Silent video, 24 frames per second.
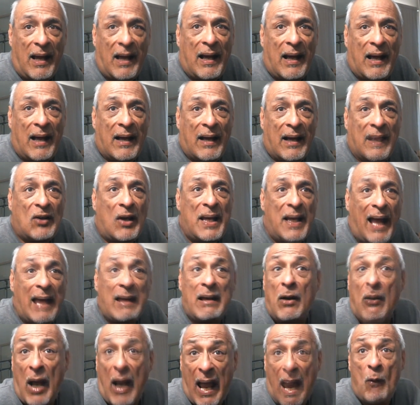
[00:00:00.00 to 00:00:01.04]
So I mean,
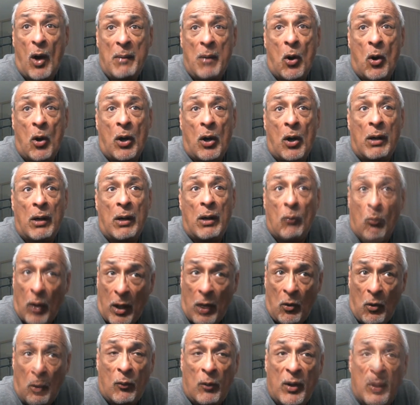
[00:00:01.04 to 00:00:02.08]
and, and one more,
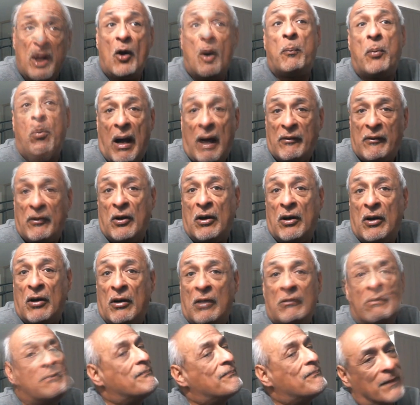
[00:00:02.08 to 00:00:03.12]
one more, Rio
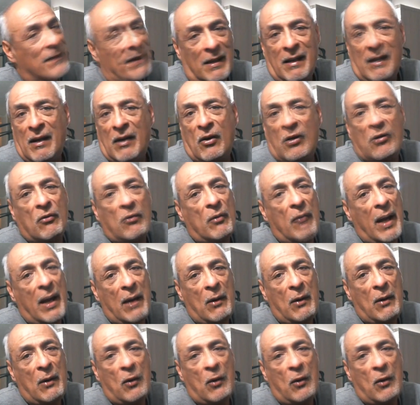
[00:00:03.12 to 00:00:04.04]
Bravo, oh.